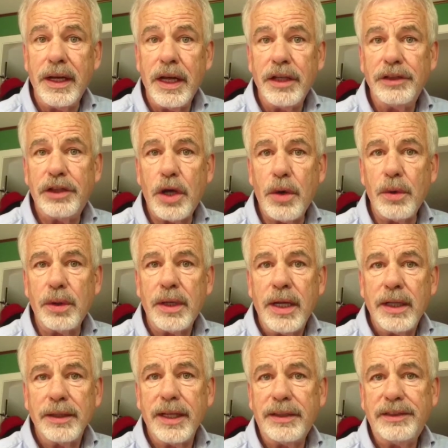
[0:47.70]
So
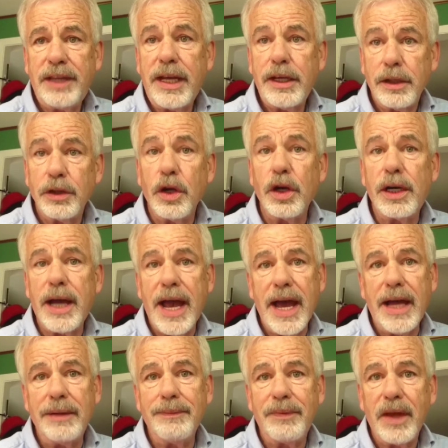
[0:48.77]
let's take a look
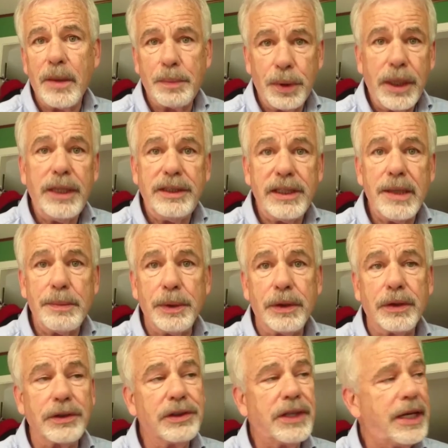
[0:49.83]
at a pretty
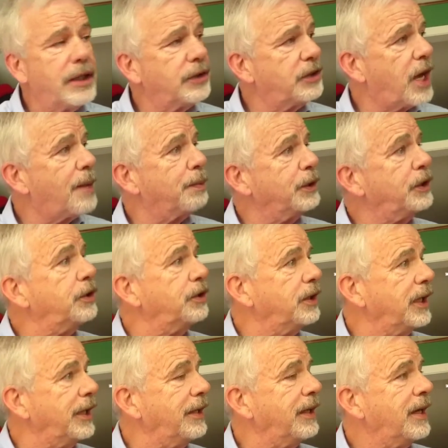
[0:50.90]
typical sales
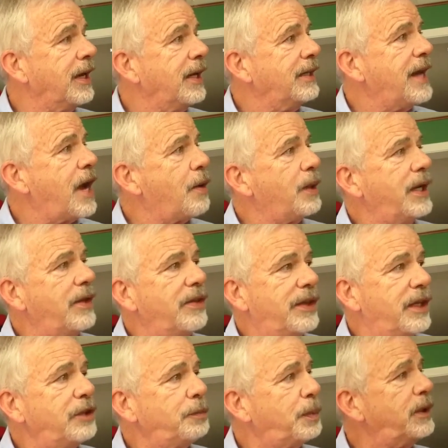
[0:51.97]
opportunity. Now, in
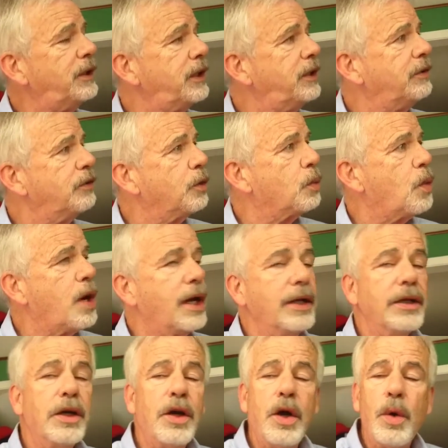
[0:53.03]
this particular
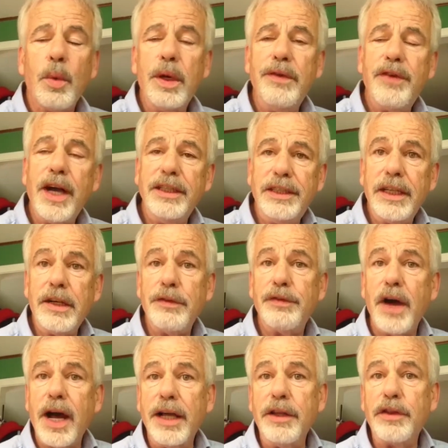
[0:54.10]
one, we've
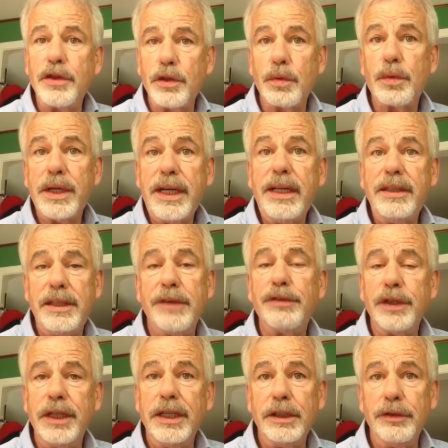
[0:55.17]
identified three
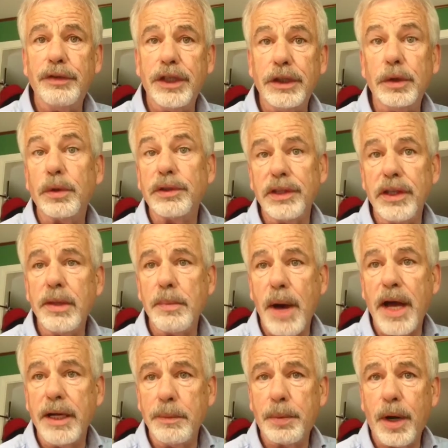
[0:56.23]
different individuals in the
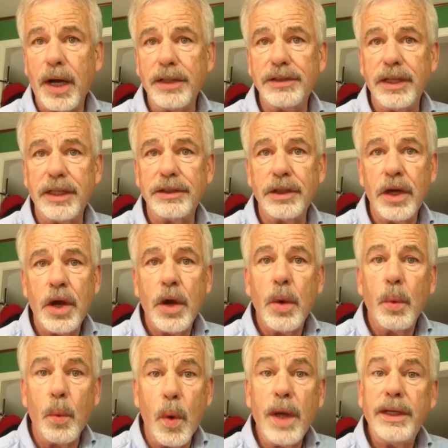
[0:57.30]
buying process.
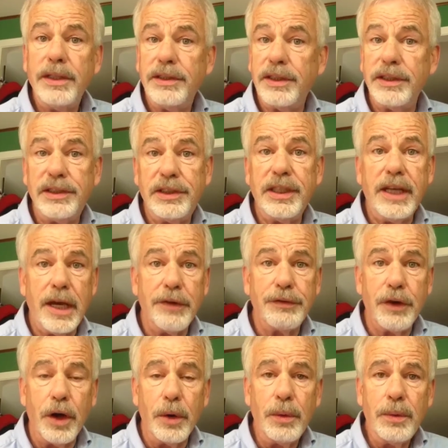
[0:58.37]
One is the
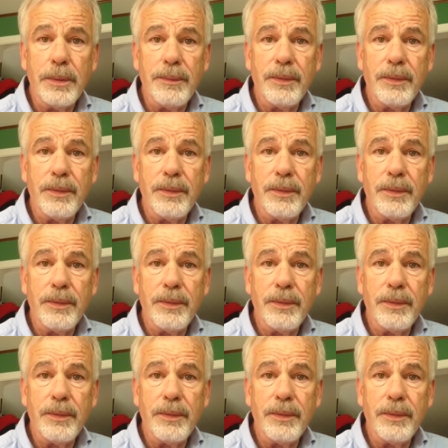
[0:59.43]
CFO.